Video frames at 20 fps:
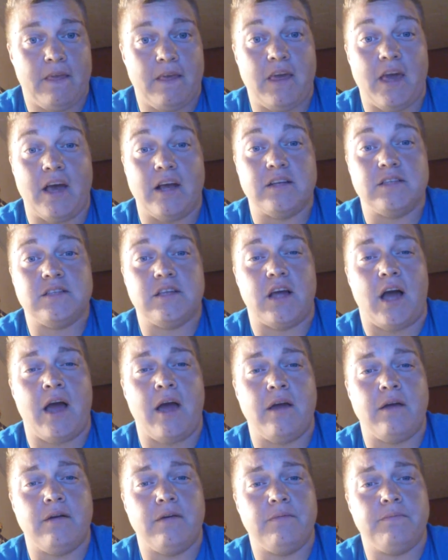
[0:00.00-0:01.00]
Yes,
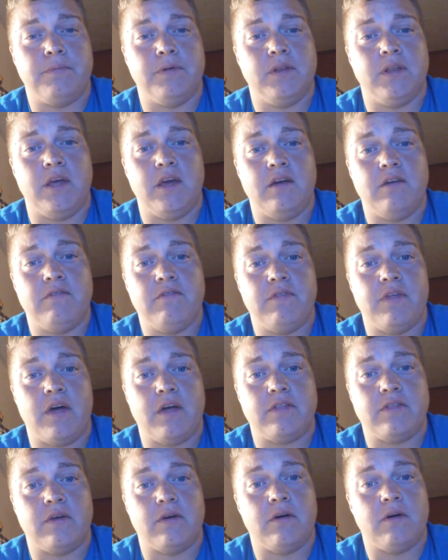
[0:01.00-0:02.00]
I believe
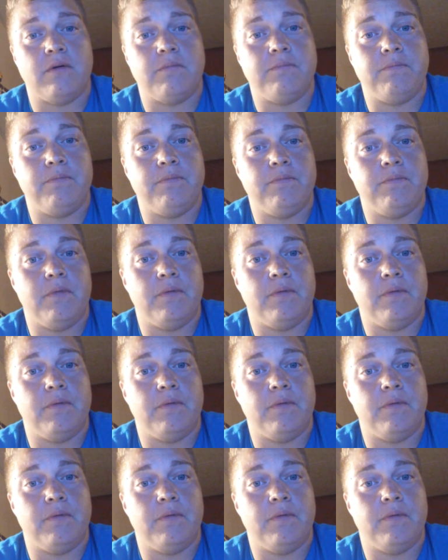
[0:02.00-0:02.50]
that the